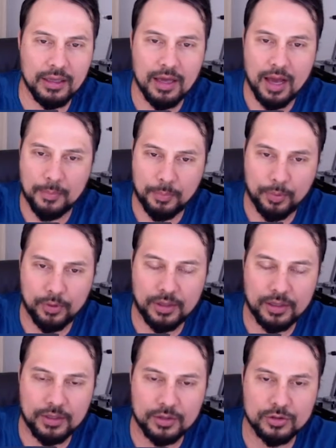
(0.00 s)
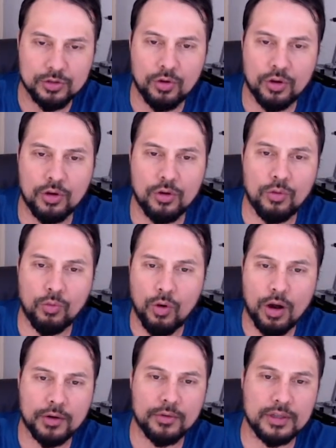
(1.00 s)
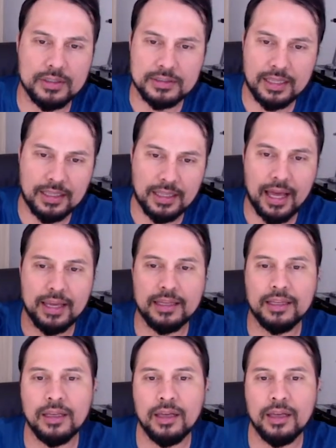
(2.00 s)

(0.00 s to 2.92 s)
I put it in the soil, water it, sunlight.